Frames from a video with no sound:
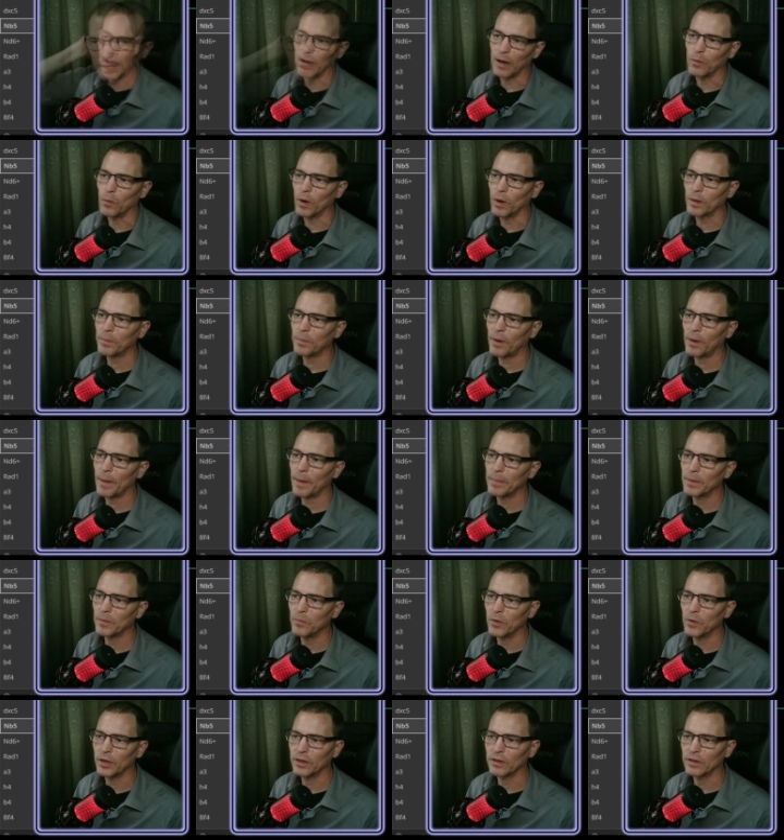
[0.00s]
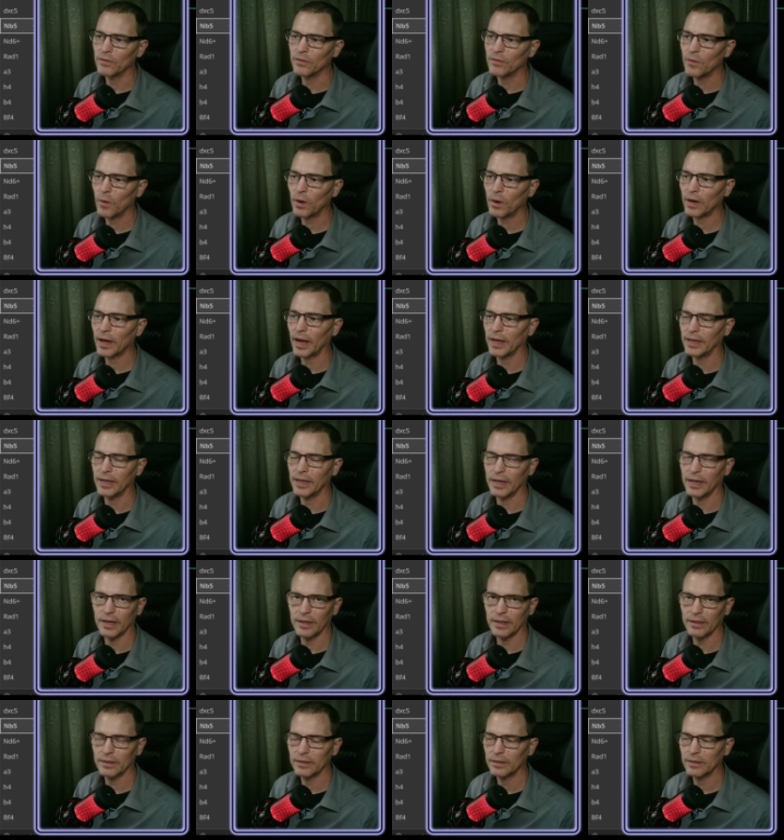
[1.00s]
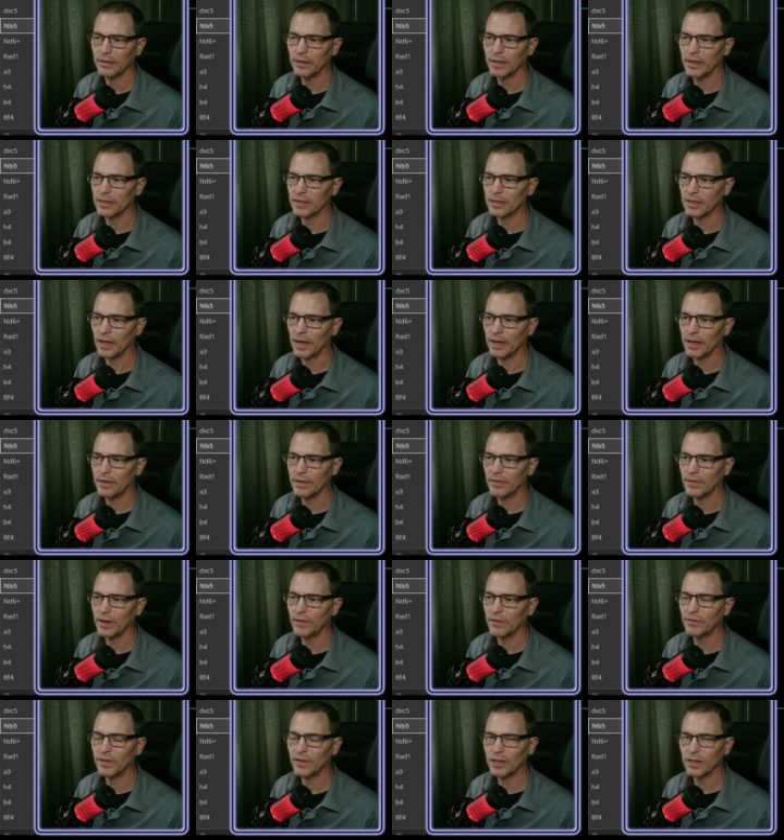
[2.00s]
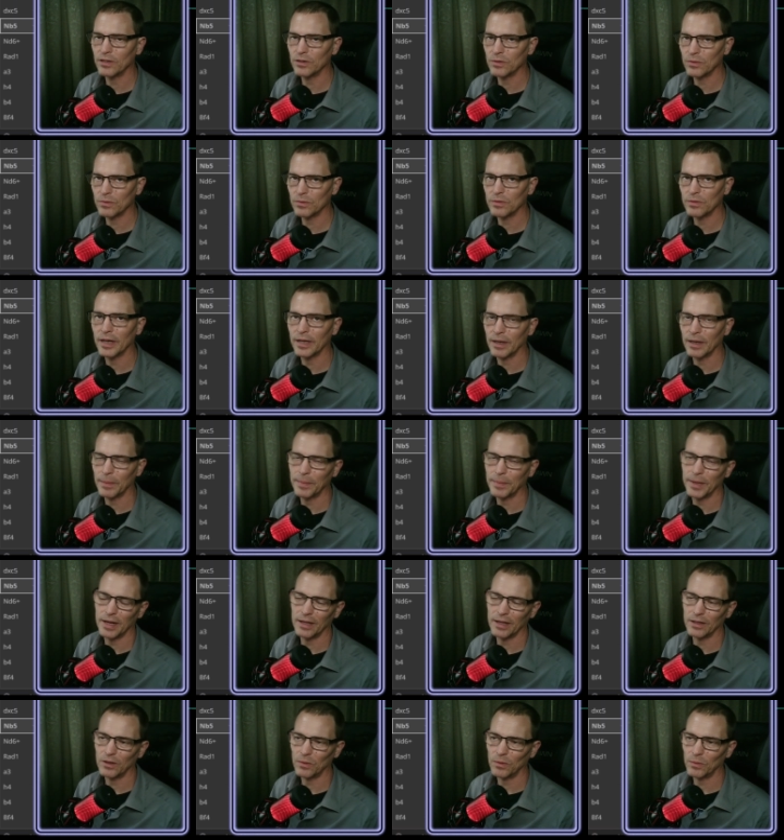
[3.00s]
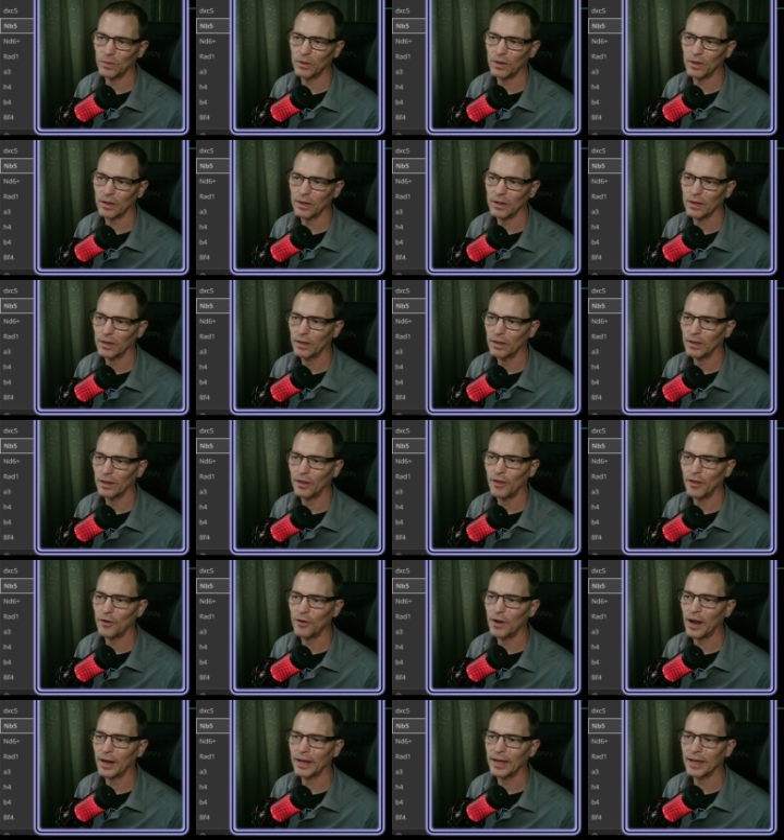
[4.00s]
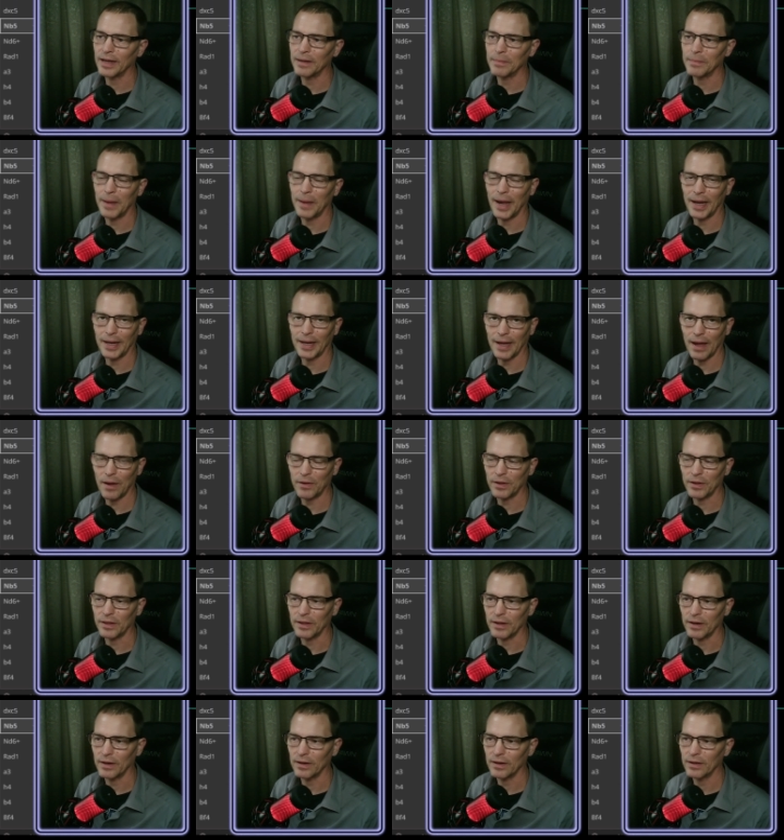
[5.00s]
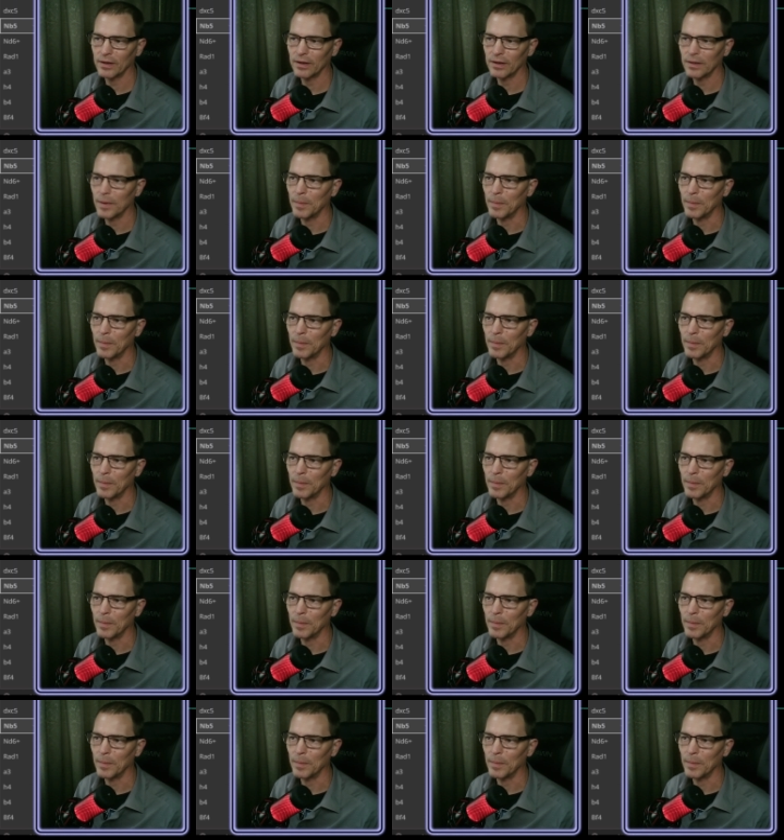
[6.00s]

And one problem with the fork idea is that even if they do end up getting the rook, they're not getting back out of there.